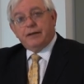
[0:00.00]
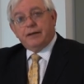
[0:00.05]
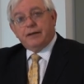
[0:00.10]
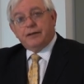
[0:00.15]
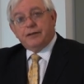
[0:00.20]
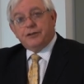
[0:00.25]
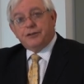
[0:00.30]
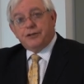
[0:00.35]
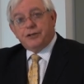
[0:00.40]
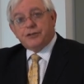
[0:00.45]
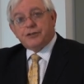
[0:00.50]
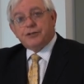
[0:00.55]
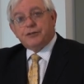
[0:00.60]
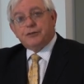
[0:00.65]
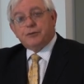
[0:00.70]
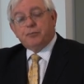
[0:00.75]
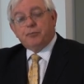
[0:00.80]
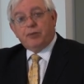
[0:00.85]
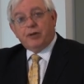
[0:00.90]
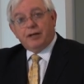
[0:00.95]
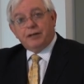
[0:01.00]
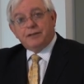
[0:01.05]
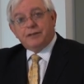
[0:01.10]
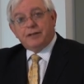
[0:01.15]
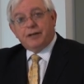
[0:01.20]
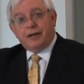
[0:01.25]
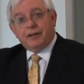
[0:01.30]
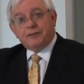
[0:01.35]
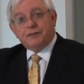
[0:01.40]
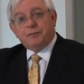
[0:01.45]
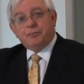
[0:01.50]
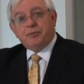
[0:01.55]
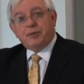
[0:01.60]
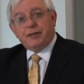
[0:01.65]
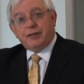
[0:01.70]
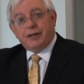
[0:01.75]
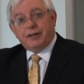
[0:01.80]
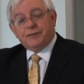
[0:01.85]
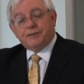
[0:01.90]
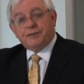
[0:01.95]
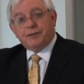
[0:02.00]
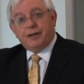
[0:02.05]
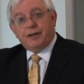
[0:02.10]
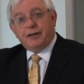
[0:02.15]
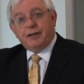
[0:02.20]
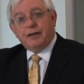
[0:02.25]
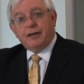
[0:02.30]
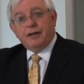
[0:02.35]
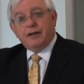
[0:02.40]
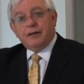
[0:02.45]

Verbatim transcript: In addition to blood tests, PSA,